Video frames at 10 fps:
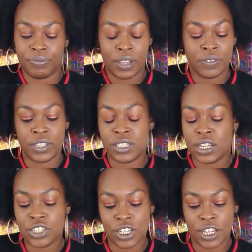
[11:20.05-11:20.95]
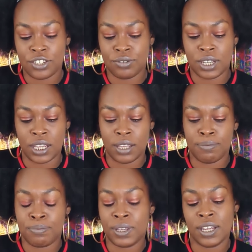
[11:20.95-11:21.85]
of the attention that you
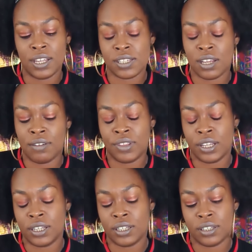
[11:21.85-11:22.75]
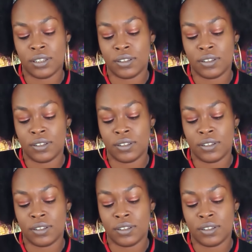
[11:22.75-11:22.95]
get, because of the